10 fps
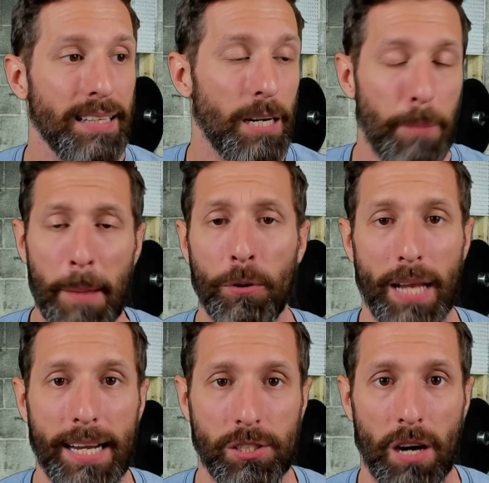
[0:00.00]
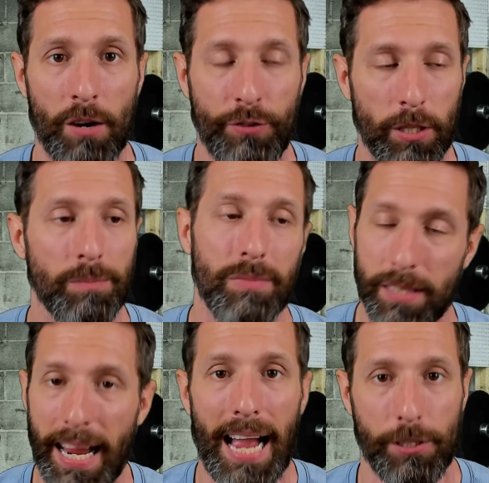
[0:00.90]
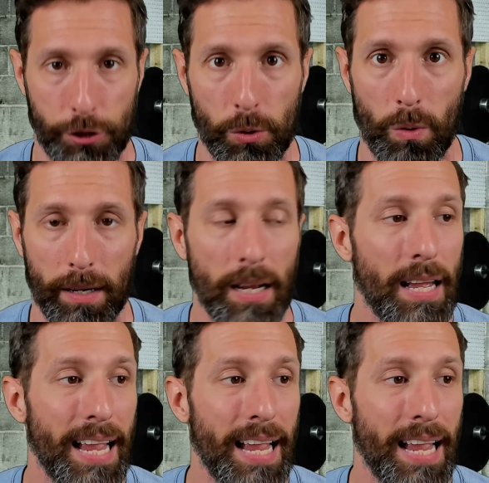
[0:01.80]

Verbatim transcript: Did people like Starfield? Yeah, sure.